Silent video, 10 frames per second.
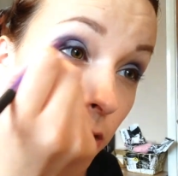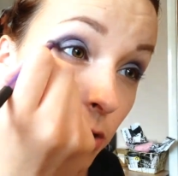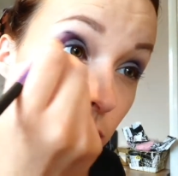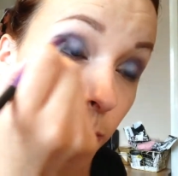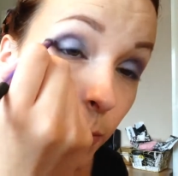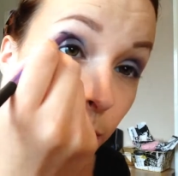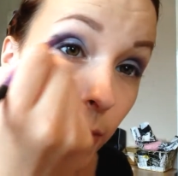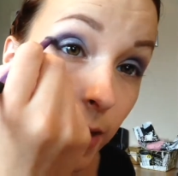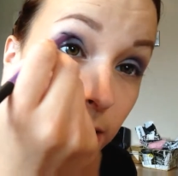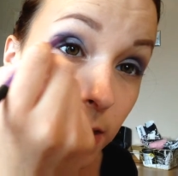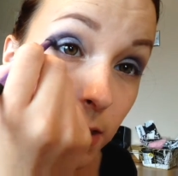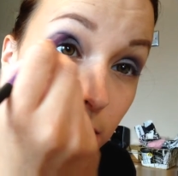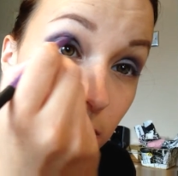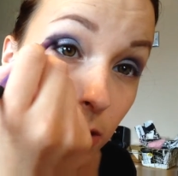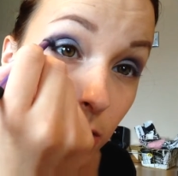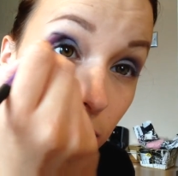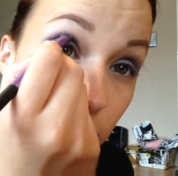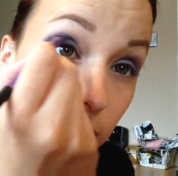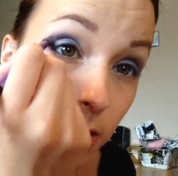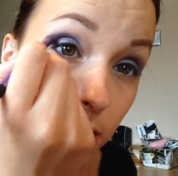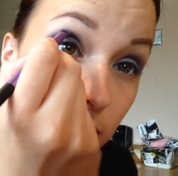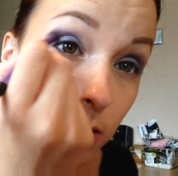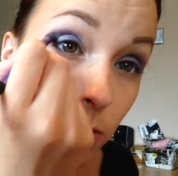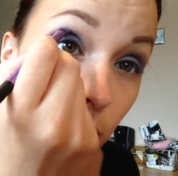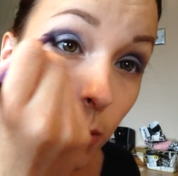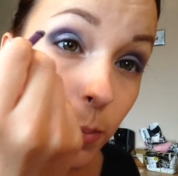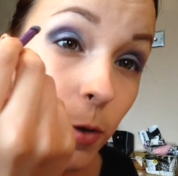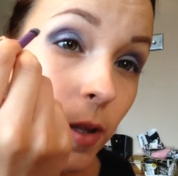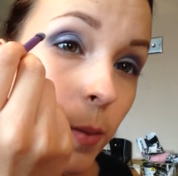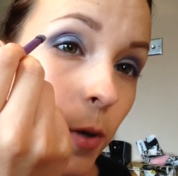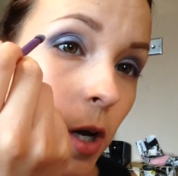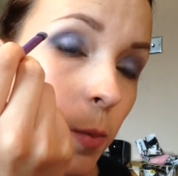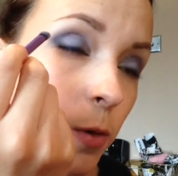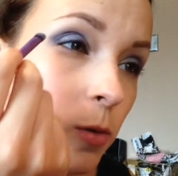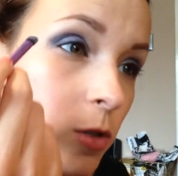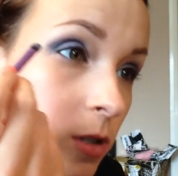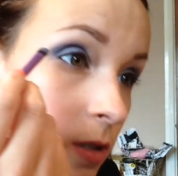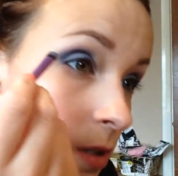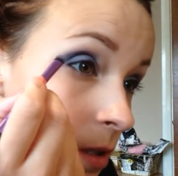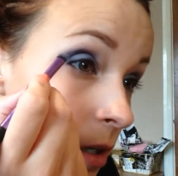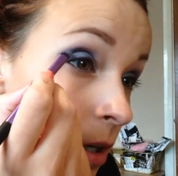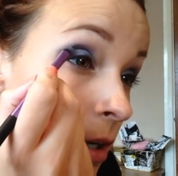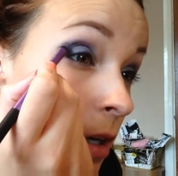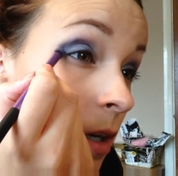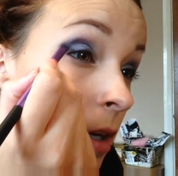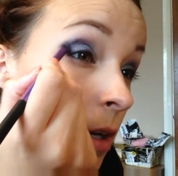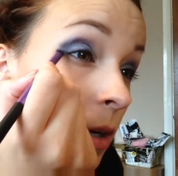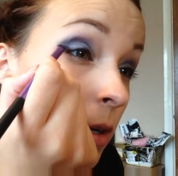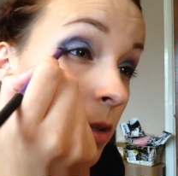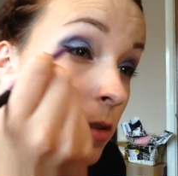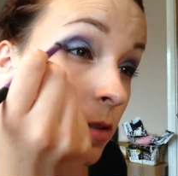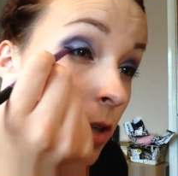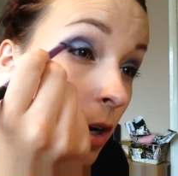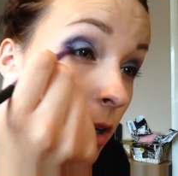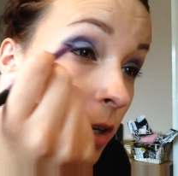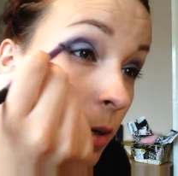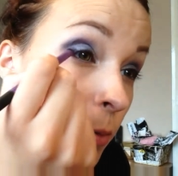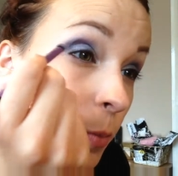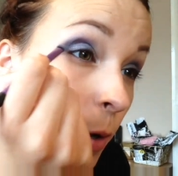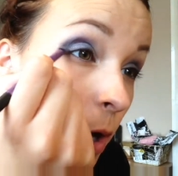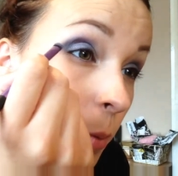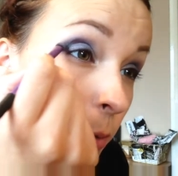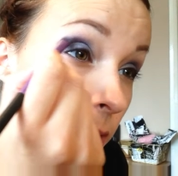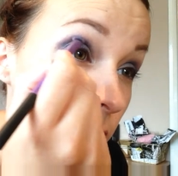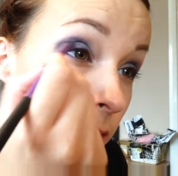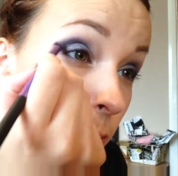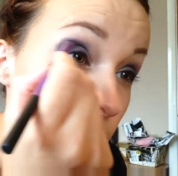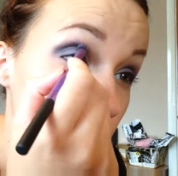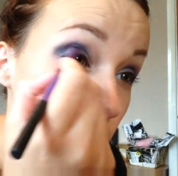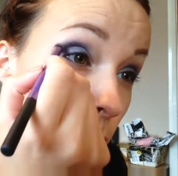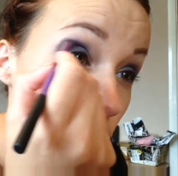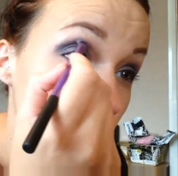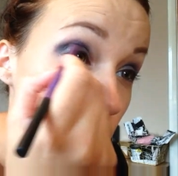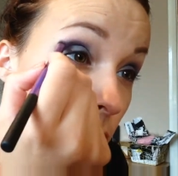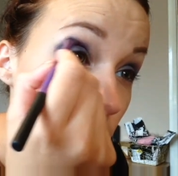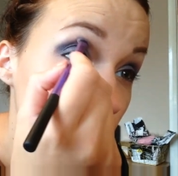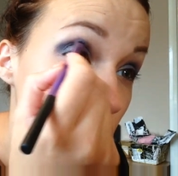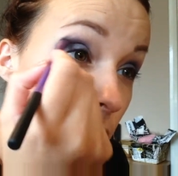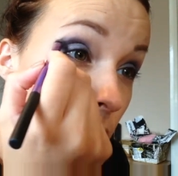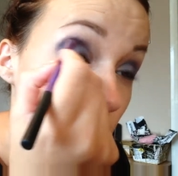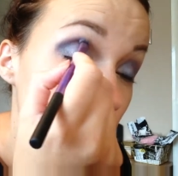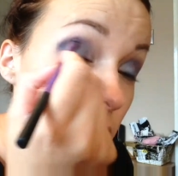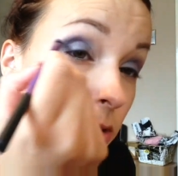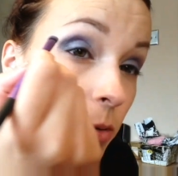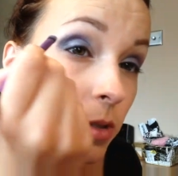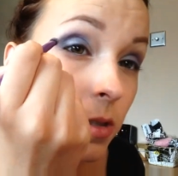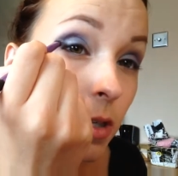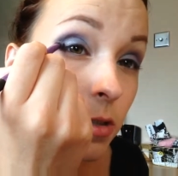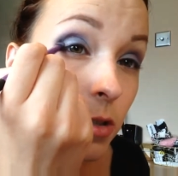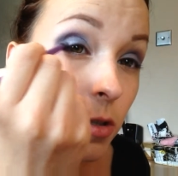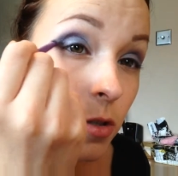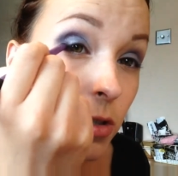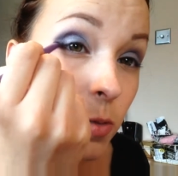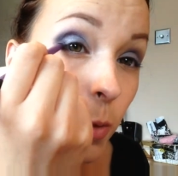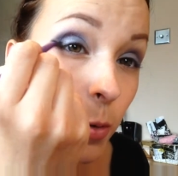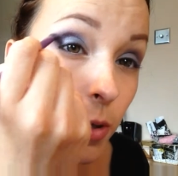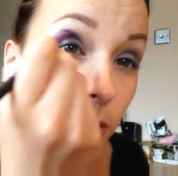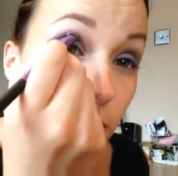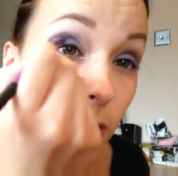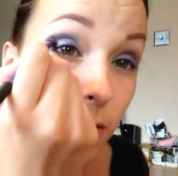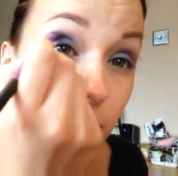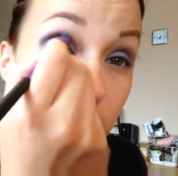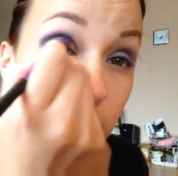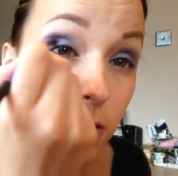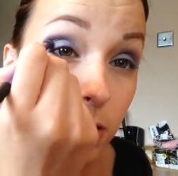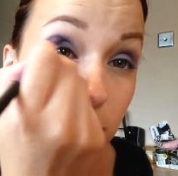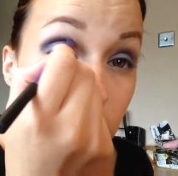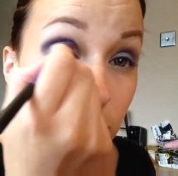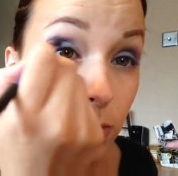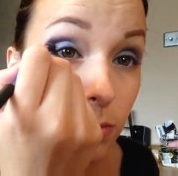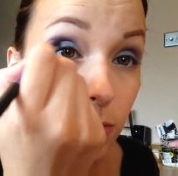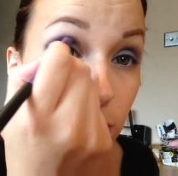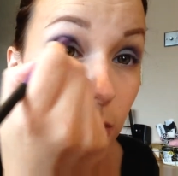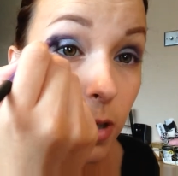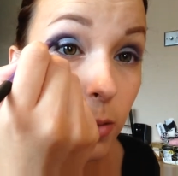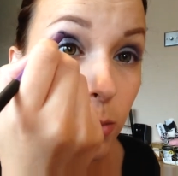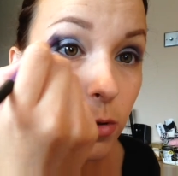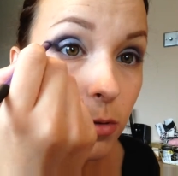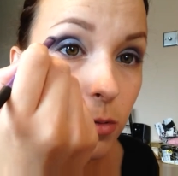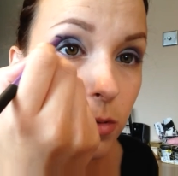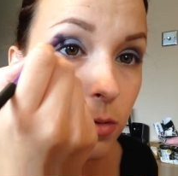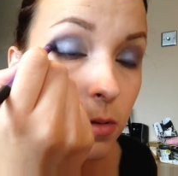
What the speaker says: just blending into the crease where we put that purple, just to darken up the purple a little bit more so it starts to look smoky rather than like a bruise.